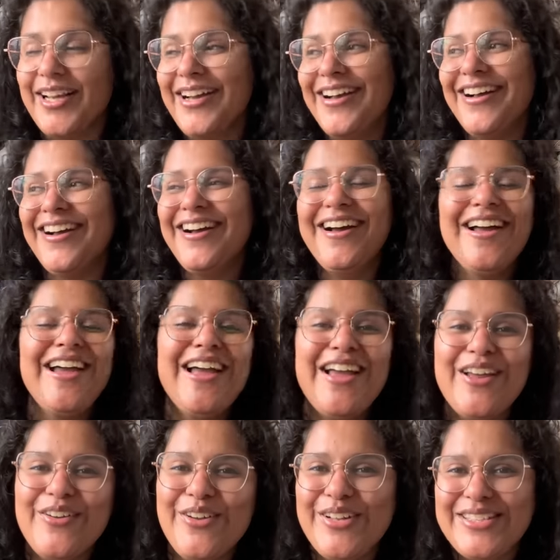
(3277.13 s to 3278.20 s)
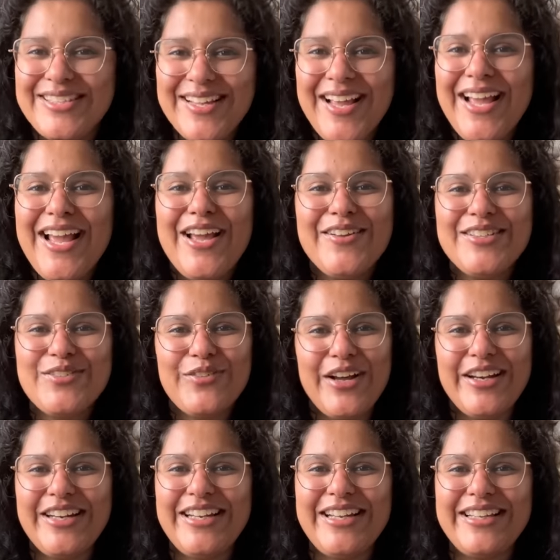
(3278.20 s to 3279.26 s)
it was
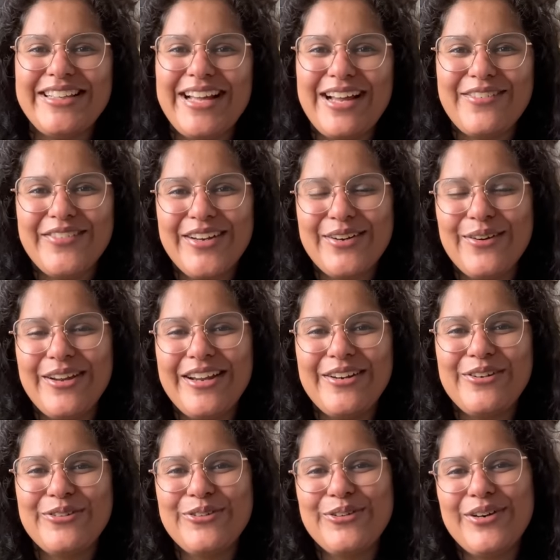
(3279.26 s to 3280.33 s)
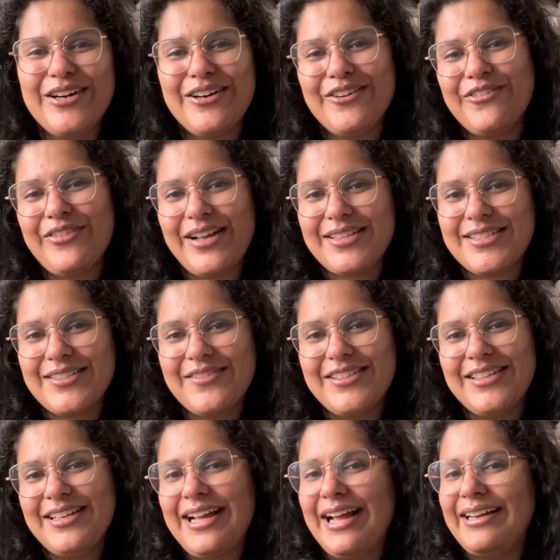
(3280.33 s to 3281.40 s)
funny that we're going to a
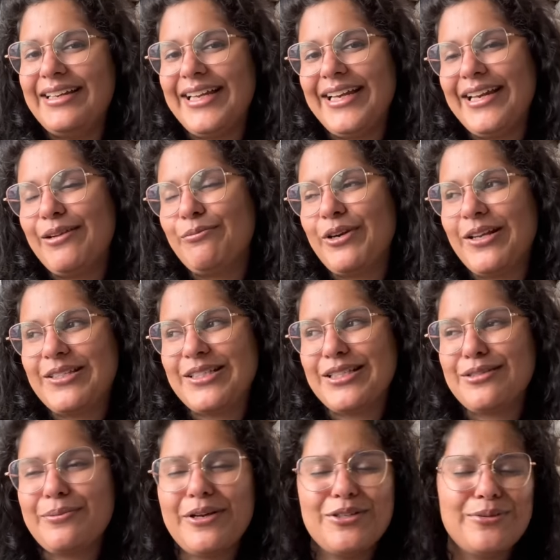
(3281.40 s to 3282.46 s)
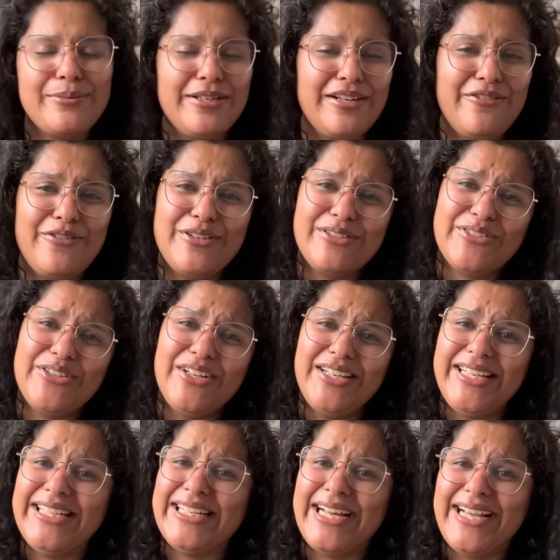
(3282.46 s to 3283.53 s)
festival and eating Brussels sprouts, but it was
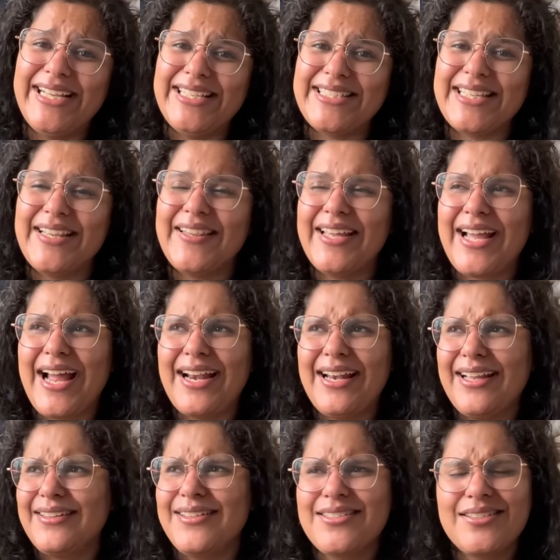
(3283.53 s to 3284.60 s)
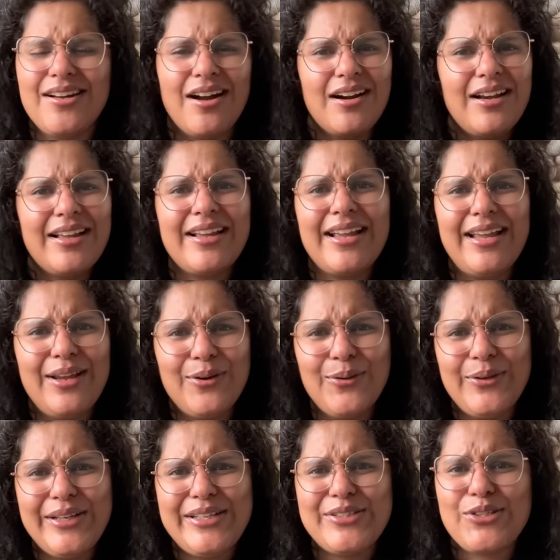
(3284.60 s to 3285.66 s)
really nice. And they had like this garlic
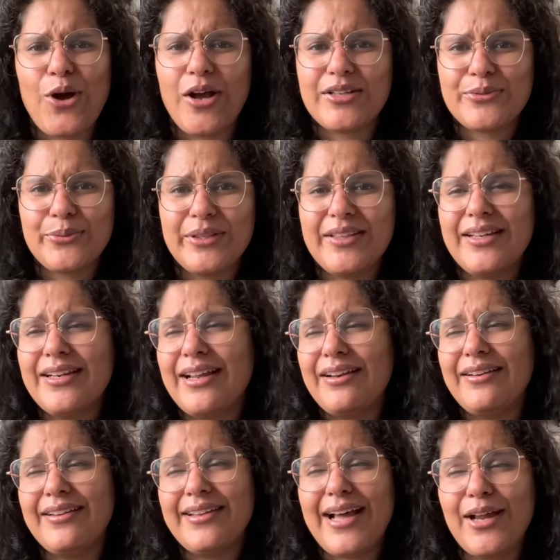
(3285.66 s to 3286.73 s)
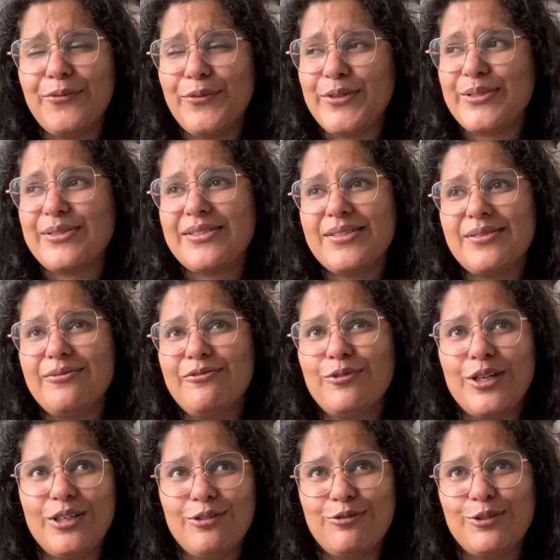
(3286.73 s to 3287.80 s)
aioli sauce with it, and that was
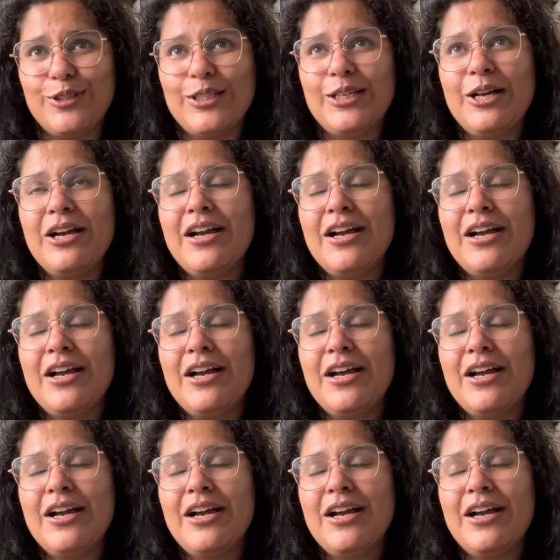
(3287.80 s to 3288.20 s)
wonderful.